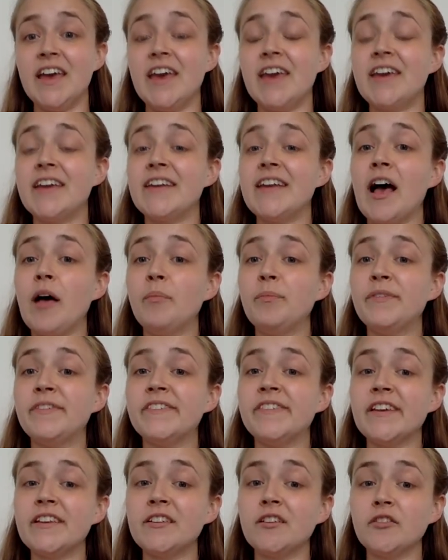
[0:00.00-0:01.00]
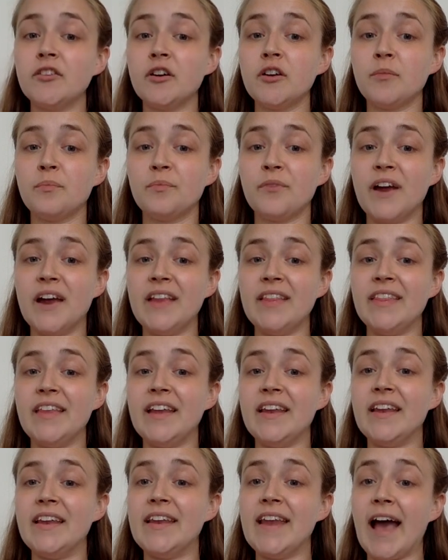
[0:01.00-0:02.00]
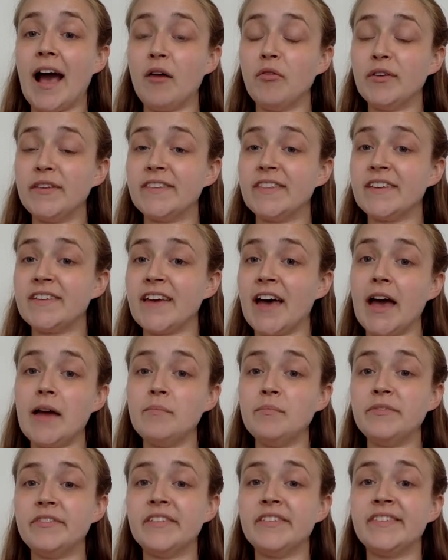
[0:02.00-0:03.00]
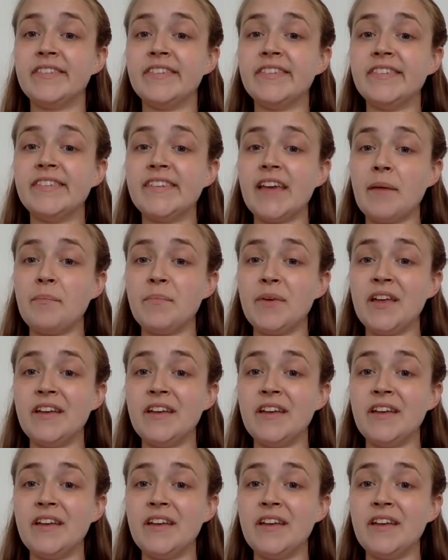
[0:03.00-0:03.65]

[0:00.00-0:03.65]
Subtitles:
it can help signal your brain that now is the time to step